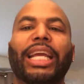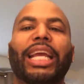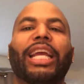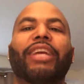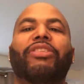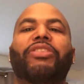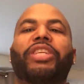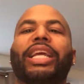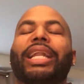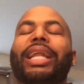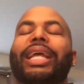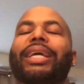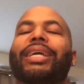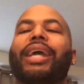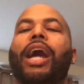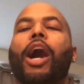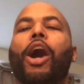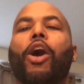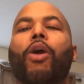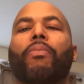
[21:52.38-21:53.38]
If she
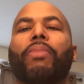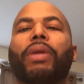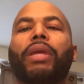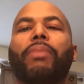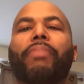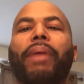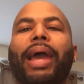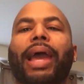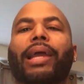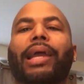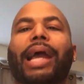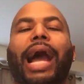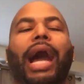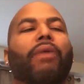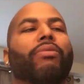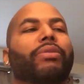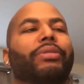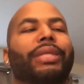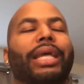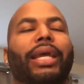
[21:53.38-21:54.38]
didn't call me back,
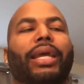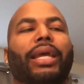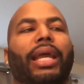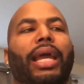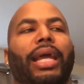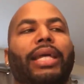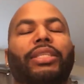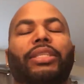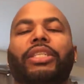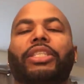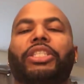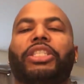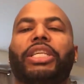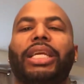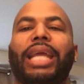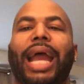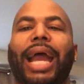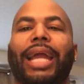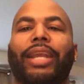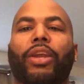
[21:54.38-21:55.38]
I would take it as
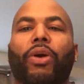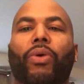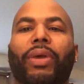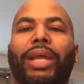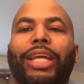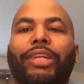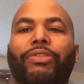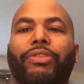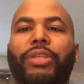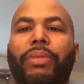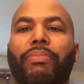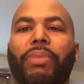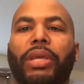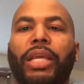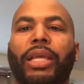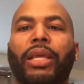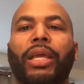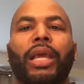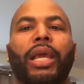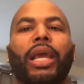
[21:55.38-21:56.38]
she had no interest in
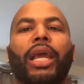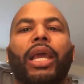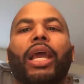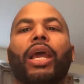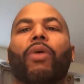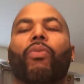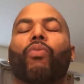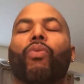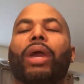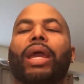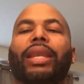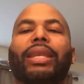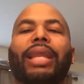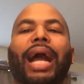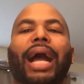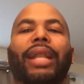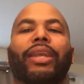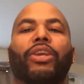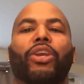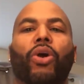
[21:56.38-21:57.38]
me
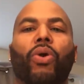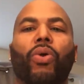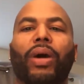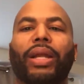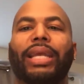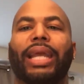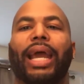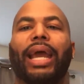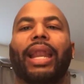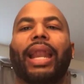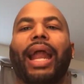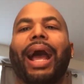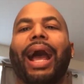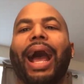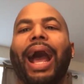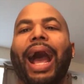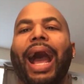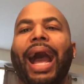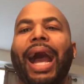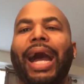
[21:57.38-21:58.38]
not knowing that
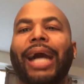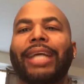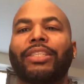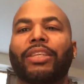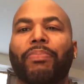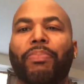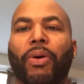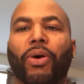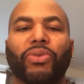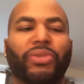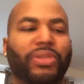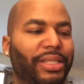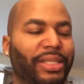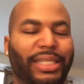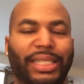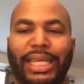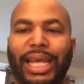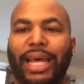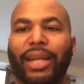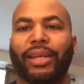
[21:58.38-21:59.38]
I supposed to
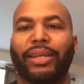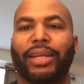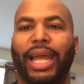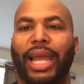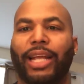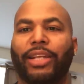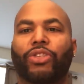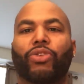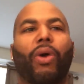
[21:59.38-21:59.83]
set a date.